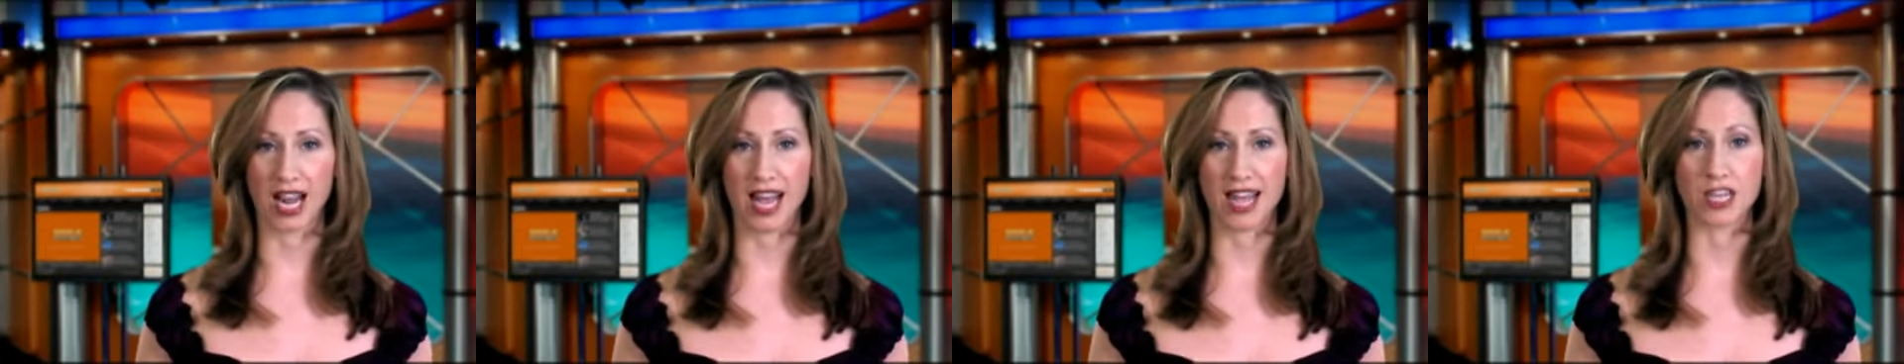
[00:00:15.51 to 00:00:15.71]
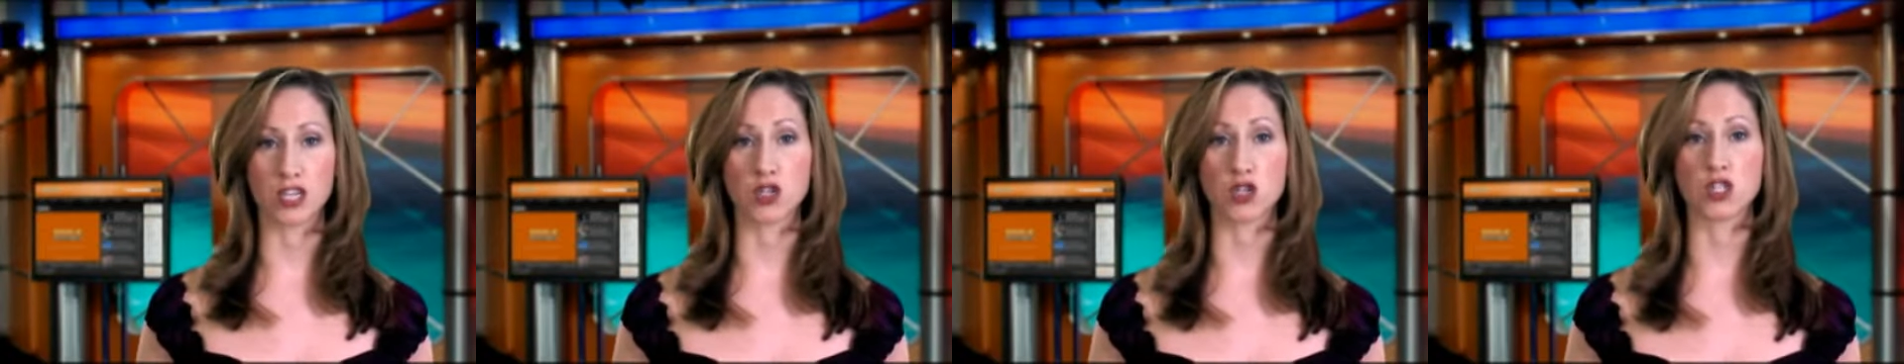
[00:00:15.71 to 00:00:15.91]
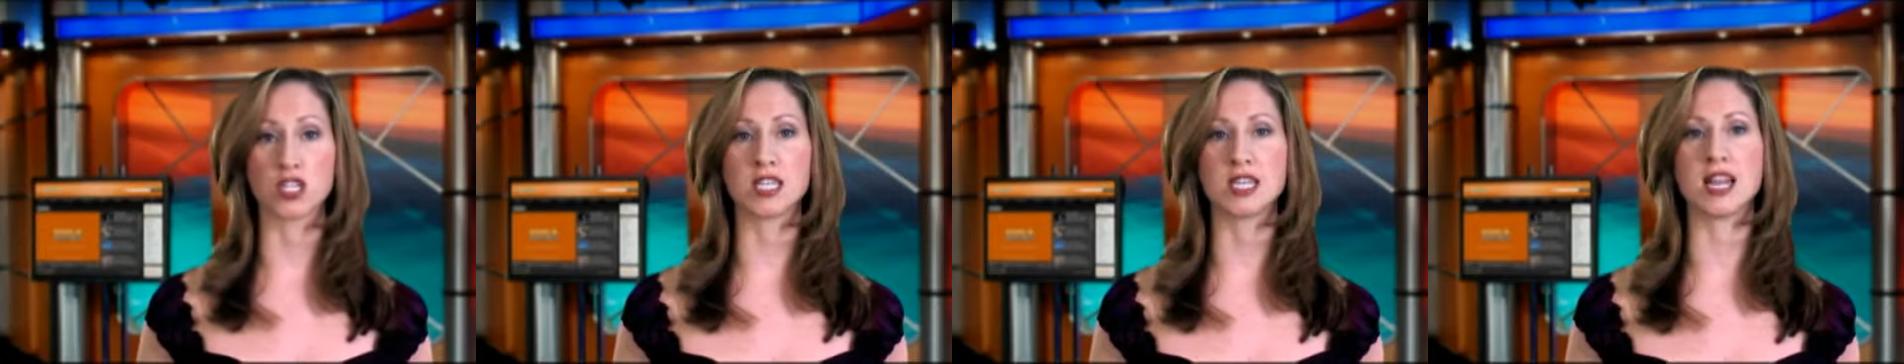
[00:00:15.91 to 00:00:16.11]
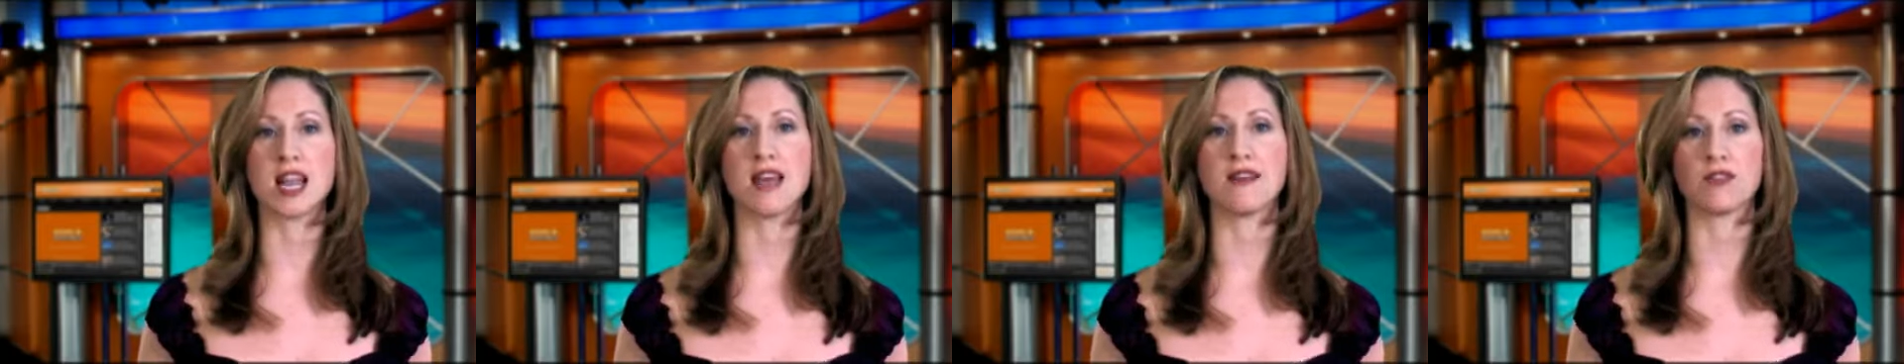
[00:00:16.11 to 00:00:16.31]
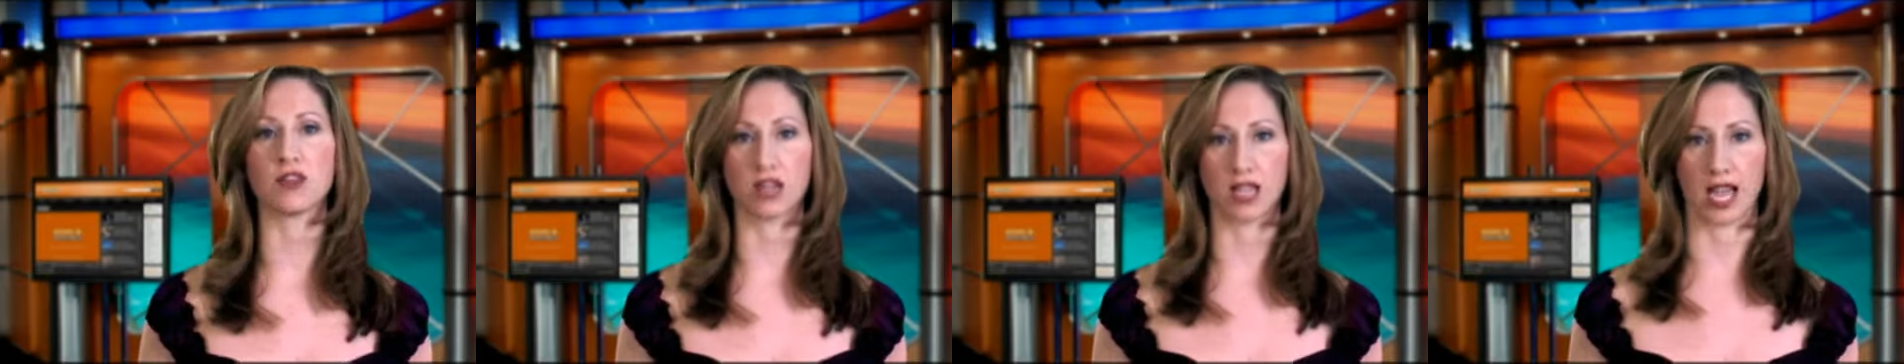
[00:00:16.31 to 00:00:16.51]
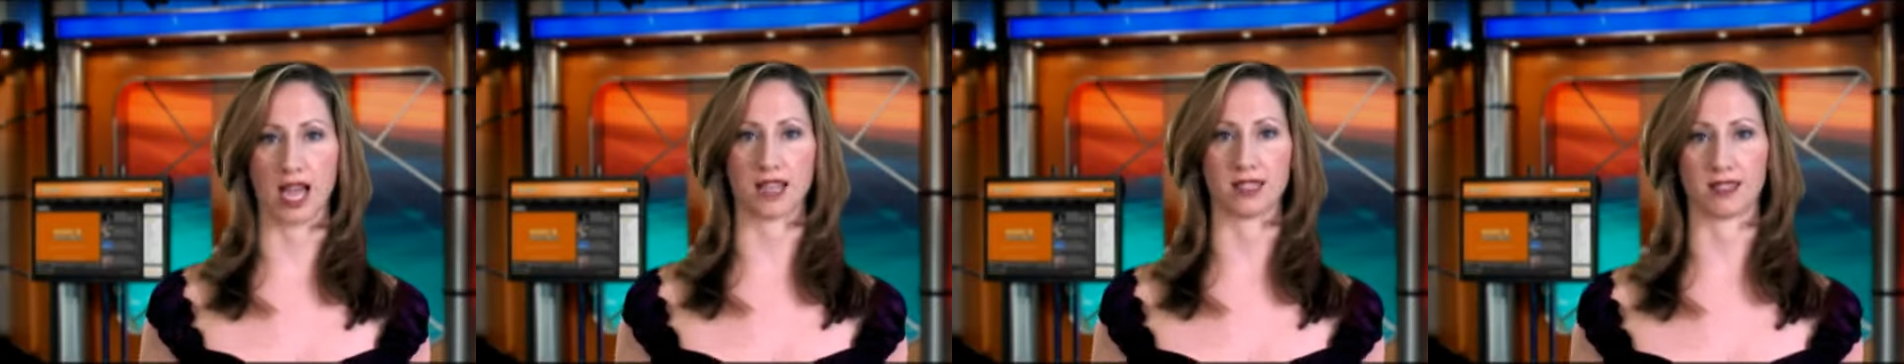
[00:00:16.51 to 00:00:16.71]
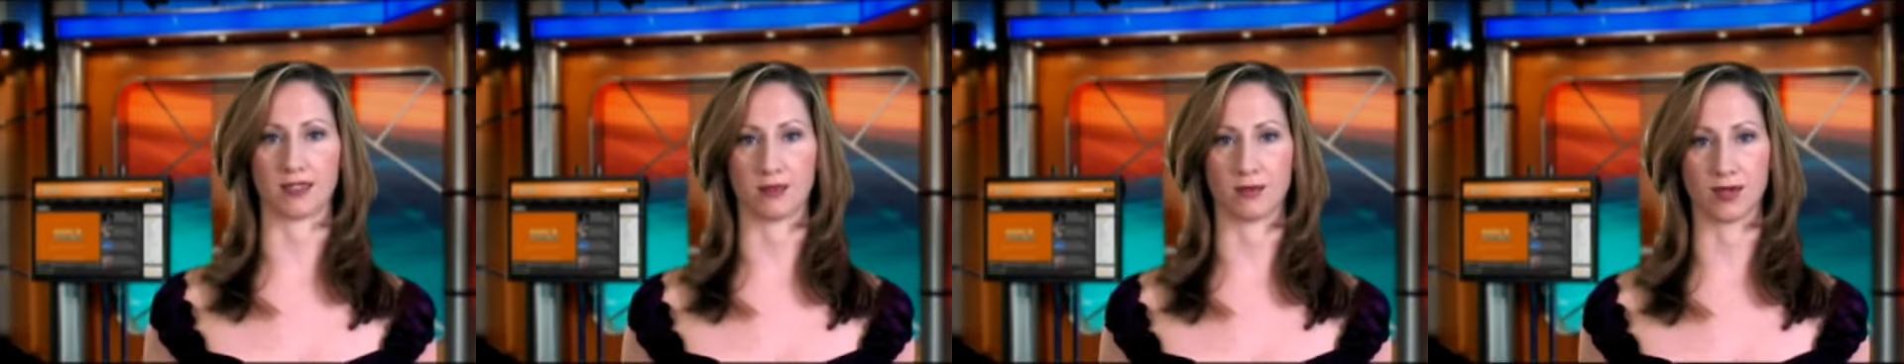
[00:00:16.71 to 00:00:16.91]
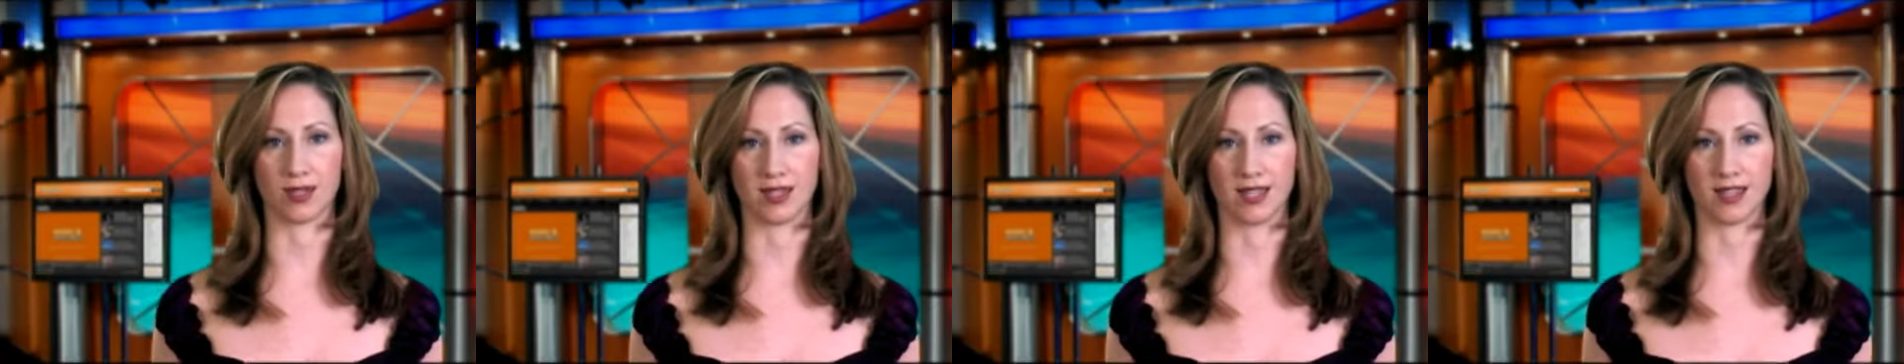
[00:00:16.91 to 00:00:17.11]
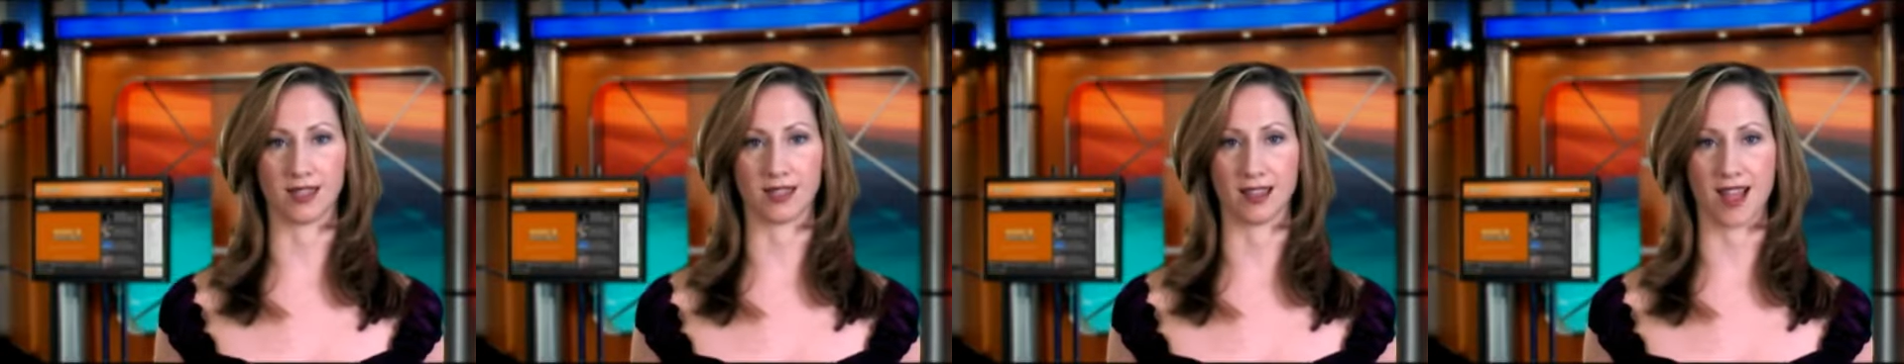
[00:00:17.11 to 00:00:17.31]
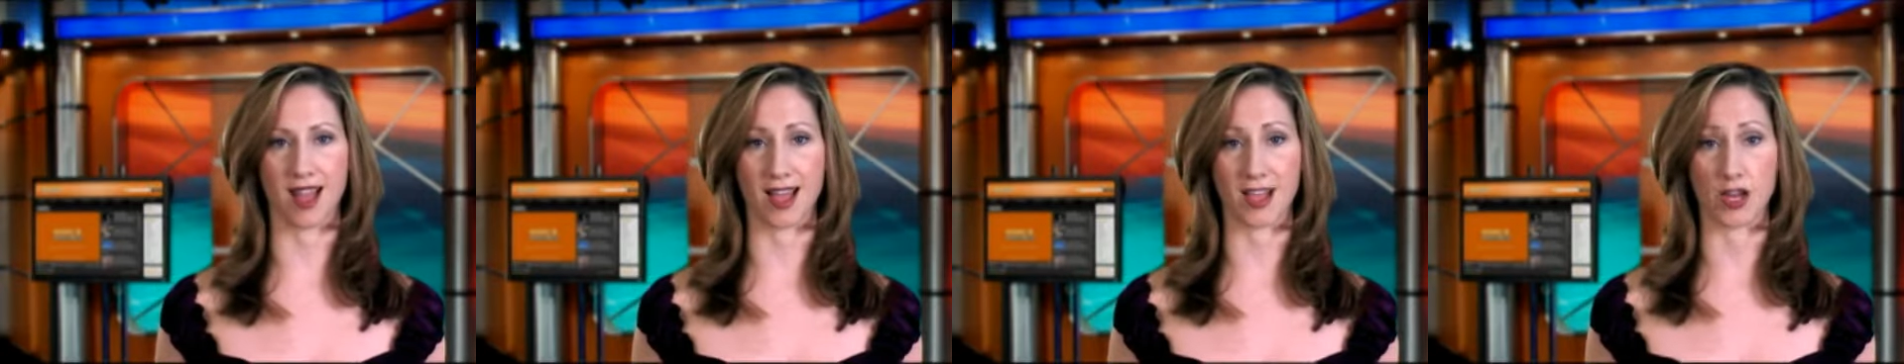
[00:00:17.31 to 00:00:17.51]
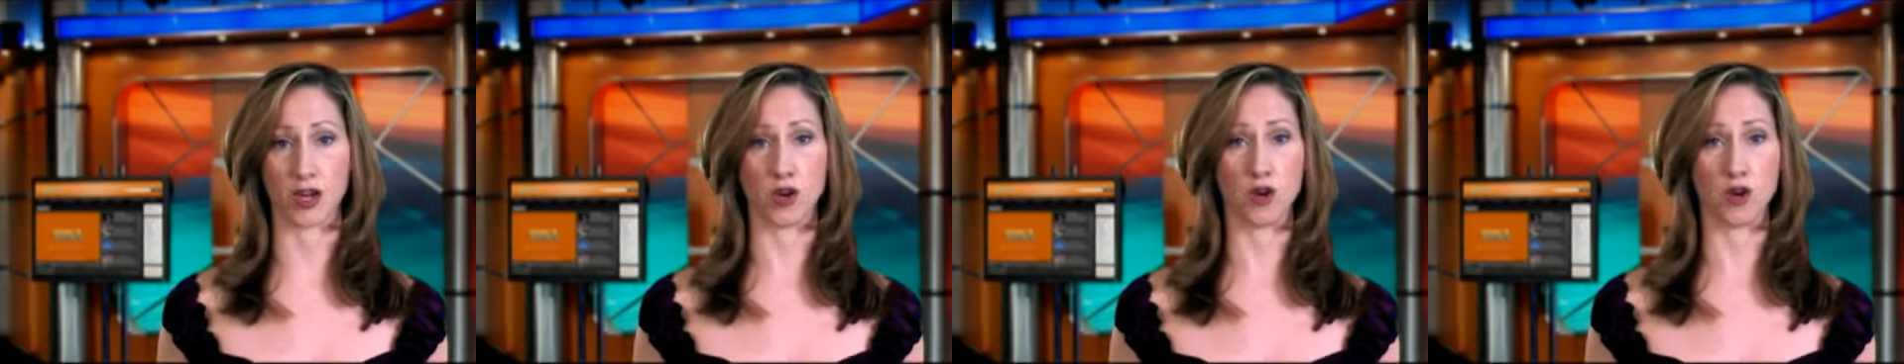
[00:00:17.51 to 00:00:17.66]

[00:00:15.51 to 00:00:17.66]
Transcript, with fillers: and you'll never guess what Nikolaj